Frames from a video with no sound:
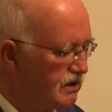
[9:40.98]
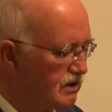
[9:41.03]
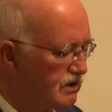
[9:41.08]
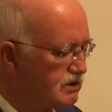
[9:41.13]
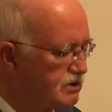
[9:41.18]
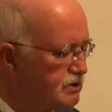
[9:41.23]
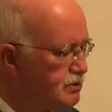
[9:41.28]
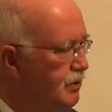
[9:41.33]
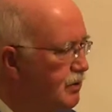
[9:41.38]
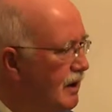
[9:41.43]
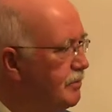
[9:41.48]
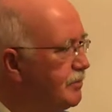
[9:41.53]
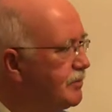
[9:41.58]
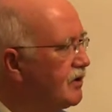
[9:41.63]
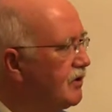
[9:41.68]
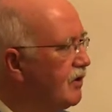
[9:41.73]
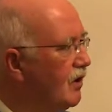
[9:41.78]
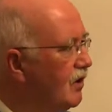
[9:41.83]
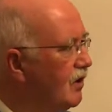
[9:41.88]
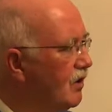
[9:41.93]
swept
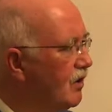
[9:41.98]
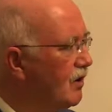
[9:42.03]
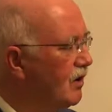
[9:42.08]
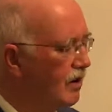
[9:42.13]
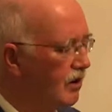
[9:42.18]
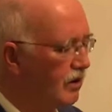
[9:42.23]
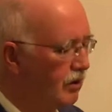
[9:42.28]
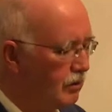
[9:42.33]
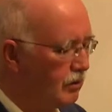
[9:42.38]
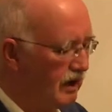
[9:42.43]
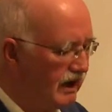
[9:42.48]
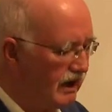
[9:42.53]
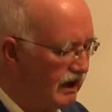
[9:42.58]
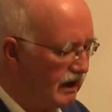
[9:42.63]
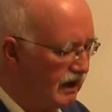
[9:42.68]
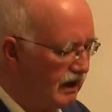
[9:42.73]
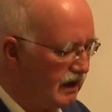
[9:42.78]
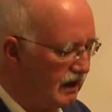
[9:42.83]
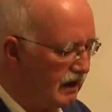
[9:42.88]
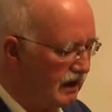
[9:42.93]
all
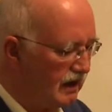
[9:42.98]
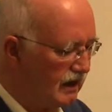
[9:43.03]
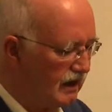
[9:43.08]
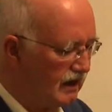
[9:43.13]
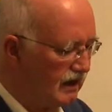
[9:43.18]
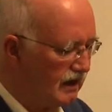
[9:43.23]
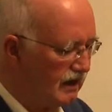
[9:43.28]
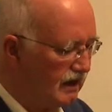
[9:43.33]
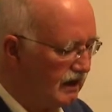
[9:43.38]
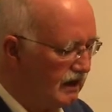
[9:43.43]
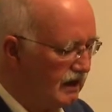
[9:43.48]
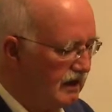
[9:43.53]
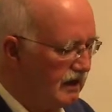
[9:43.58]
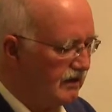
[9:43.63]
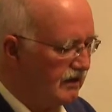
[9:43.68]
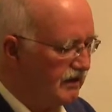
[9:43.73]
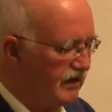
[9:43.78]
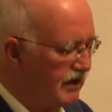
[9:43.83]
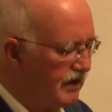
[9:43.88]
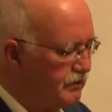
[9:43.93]
away.
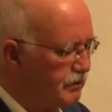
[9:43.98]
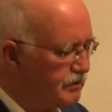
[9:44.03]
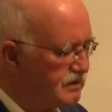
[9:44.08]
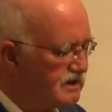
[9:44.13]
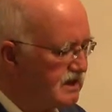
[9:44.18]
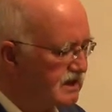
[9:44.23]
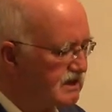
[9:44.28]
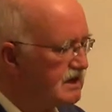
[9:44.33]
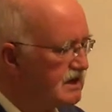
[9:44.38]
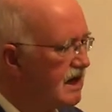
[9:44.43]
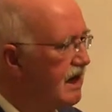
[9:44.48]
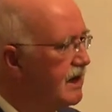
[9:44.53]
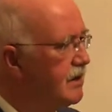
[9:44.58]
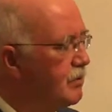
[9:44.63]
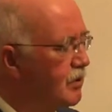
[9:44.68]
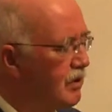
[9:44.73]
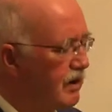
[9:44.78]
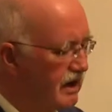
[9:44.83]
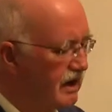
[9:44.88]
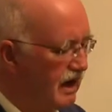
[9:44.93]
That was a
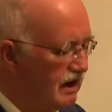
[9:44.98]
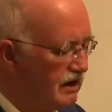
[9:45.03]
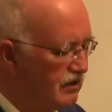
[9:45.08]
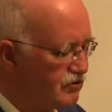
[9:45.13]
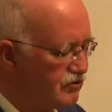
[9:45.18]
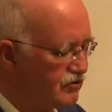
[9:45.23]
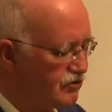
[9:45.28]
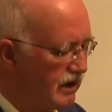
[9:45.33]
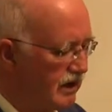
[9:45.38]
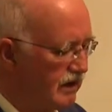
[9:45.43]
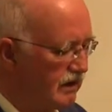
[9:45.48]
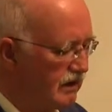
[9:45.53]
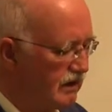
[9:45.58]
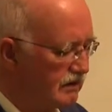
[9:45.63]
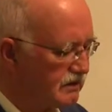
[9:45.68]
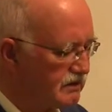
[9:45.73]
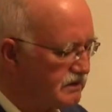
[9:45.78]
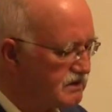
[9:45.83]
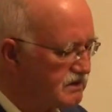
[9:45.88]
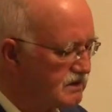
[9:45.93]
time when
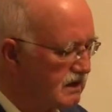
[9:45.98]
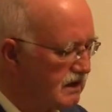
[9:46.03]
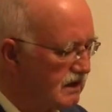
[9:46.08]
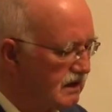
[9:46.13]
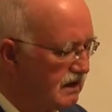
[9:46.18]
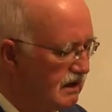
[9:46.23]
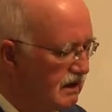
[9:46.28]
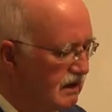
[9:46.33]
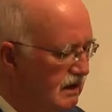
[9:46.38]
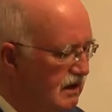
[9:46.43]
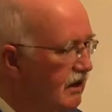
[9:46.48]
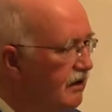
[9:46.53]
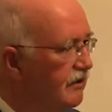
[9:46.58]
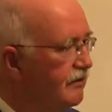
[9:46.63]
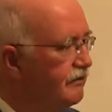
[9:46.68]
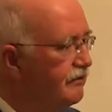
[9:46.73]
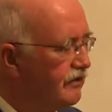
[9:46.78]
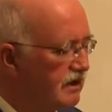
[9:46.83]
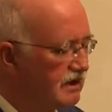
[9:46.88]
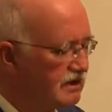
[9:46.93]
entrails,
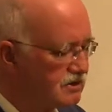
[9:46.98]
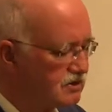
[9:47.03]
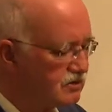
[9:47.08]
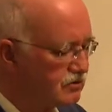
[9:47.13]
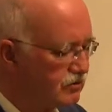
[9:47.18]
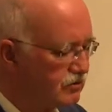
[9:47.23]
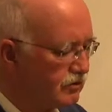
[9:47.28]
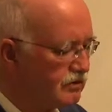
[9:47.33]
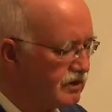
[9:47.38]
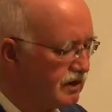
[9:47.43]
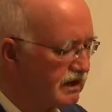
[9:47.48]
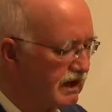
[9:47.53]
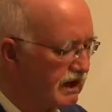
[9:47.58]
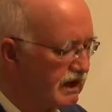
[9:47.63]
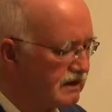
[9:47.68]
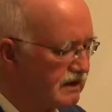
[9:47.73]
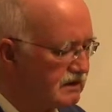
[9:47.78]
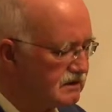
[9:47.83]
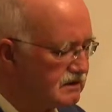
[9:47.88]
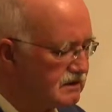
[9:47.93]
carefully
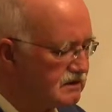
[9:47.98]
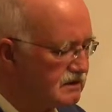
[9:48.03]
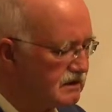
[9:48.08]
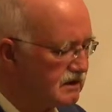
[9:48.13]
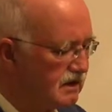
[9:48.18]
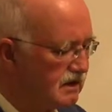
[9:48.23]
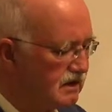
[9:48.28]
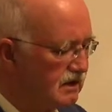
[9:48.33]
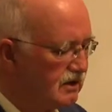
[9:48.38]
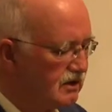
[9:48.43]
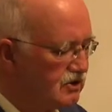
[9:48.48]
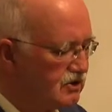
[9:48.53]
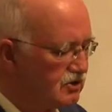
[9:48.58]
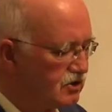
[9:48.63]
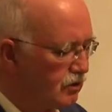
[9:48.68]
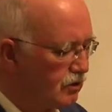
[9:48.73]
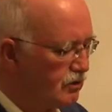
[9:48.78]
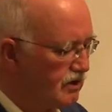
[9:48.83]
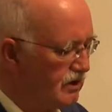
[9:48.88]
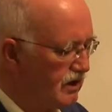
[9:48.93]
scrutinized,
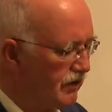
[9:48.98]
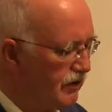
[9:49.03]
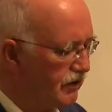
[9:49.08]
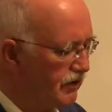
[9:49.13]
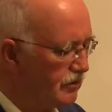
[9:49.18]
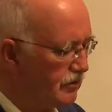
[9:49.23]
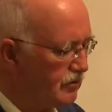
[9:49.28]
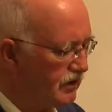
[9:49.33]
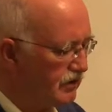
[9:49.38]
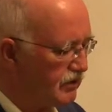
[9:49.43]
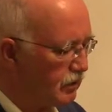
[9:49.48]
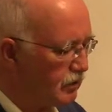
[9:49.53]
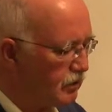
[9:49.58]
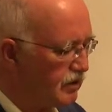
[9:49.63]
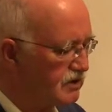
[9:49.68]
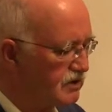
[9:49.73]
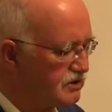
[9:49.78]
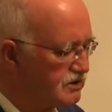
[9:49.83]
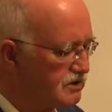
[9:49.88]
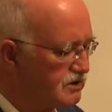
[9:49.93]
showed nothing but the
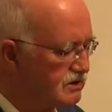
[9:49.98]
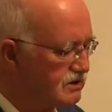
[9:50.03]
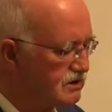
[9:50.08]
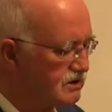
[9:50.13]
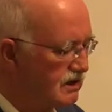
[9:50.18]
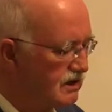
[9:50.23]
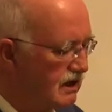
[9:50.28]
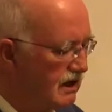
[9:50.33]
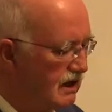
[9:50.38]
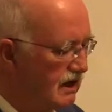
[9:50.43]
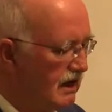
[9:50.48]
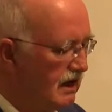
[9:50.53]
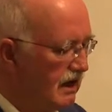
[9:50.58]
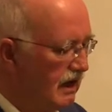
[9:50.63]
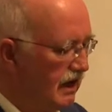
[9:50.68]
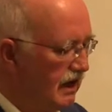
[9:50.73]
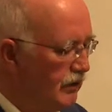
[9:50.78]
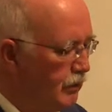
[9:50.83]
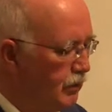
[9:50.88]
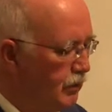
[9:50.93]
worst,
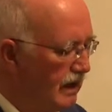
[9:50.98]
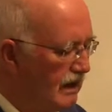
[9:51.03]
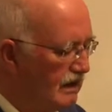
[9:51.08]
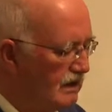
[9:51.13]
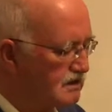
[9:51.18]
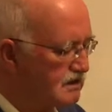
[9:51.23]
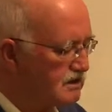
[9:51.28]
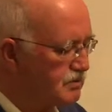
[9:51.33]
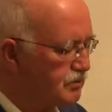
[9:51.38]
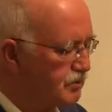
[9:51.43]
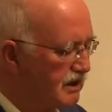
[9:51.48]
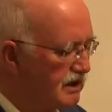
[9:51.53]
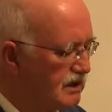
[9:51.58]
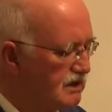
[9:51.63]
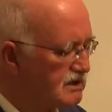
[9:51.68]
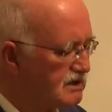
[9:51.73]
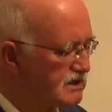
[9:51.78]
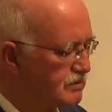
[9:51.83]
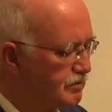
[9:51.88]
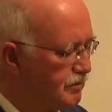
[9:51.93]
and well
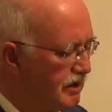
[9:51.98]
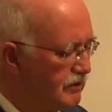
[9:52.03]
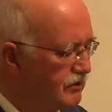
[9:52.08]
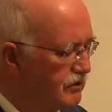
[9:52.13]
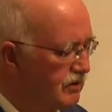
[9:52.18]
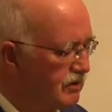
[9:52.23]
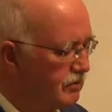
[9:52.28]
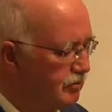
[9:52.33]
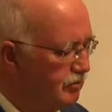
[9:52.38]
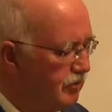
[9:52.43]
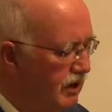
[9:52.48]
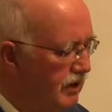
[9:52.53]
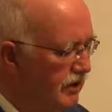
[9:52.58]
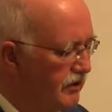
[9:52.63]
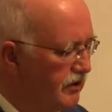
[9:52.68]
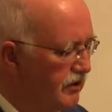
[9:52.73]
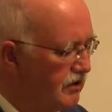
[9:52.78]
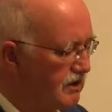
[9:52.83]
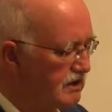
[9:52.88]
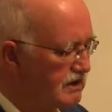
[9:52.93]
springs spouted
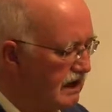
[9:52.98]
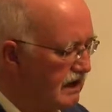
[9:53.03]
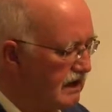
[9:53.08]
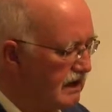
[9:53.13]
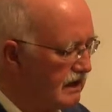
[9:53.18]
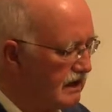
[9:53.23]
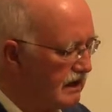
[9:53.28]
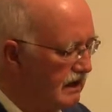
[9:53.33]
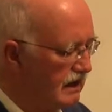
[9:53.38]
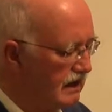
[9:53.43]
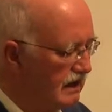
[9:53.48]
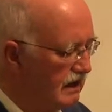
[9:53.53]
blood all day,